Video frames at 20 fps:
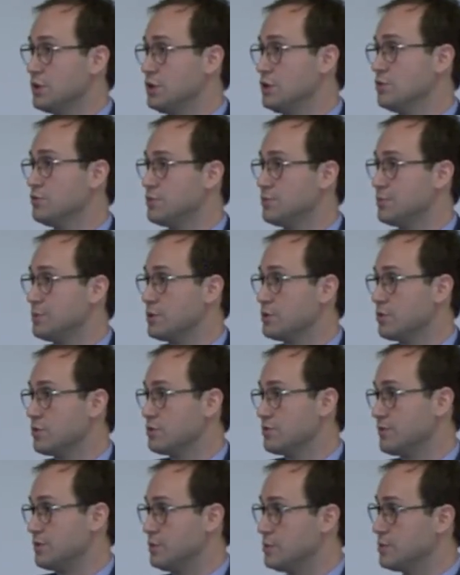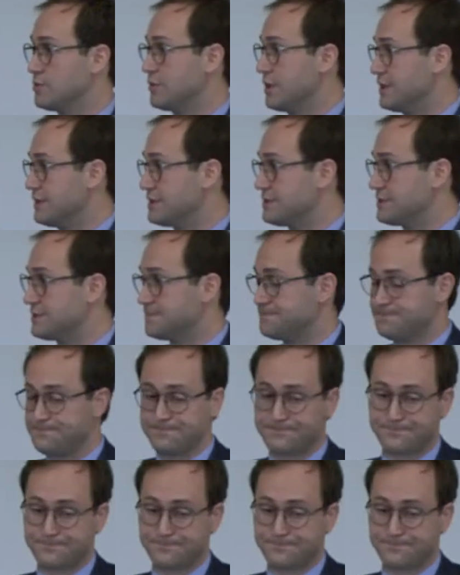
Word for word: the European Court of Human Rights.